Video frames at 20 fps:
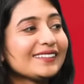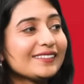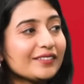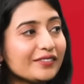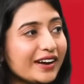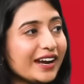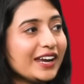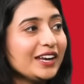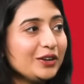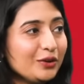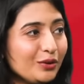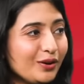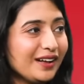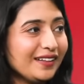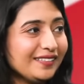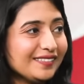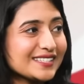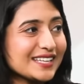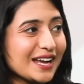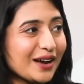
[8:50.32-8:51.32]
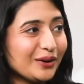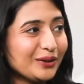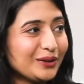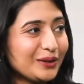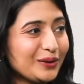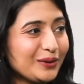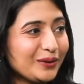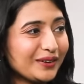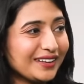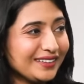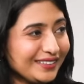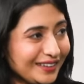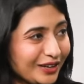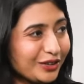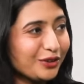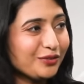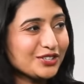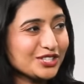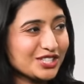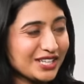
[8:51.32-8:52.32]
it's a very nuanced outlook, and thank
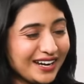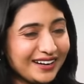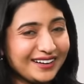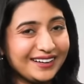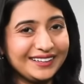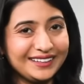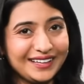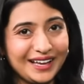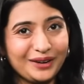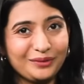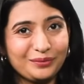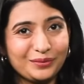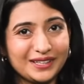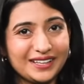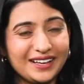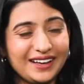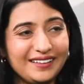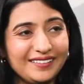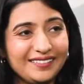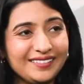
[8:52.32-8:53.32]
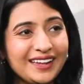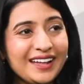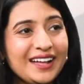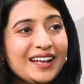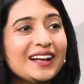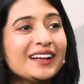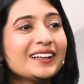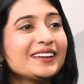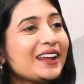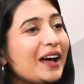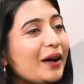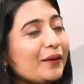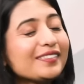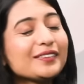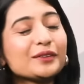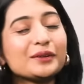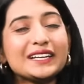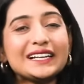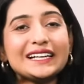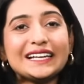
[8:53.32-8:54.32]
you for sharing that with us. Now,
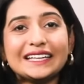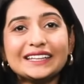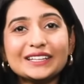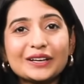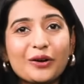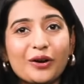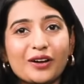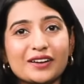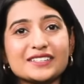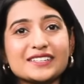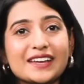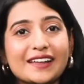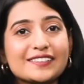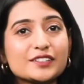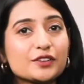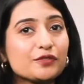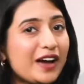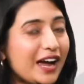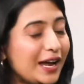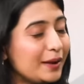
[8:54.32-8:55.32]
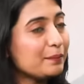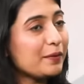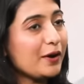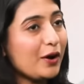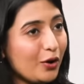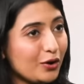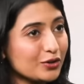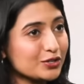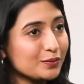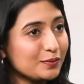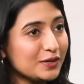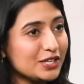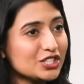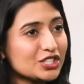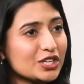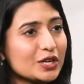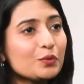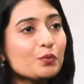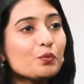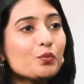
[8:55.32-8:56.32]
Sunil, in the context of
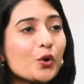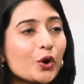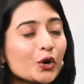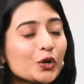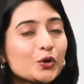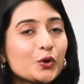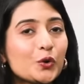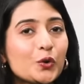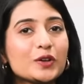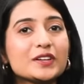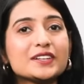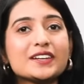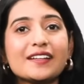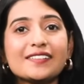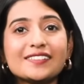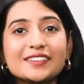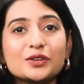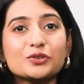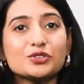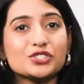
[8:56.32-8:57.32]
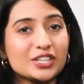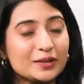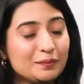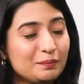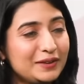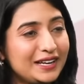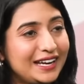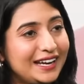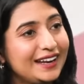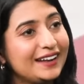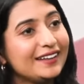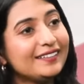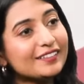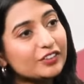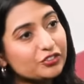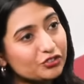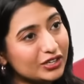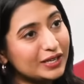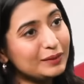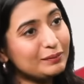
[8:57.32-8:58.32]
hyper-automation, what role does Newgen play in
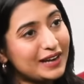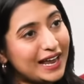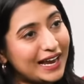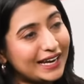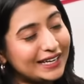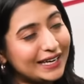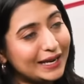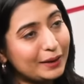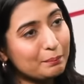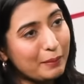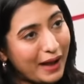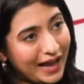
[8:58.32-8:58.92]
streamlining